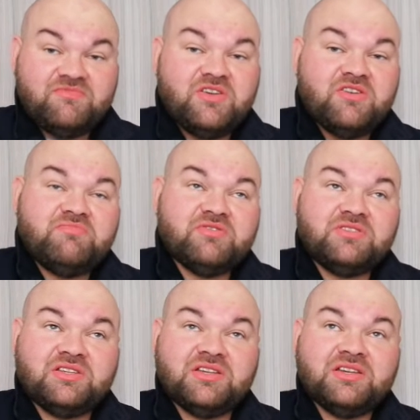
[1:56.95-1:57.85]
You know,
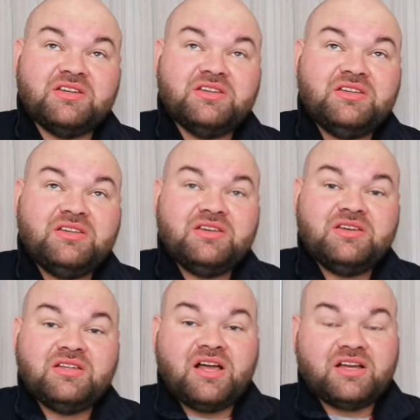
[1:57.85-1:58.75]
but
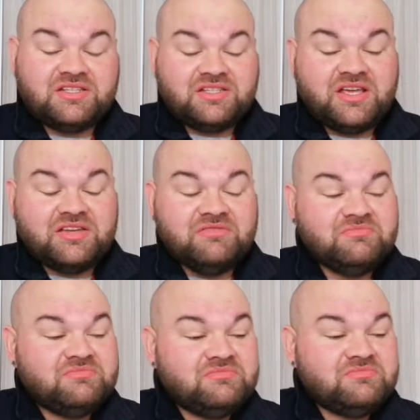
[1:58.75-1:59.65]
like I say,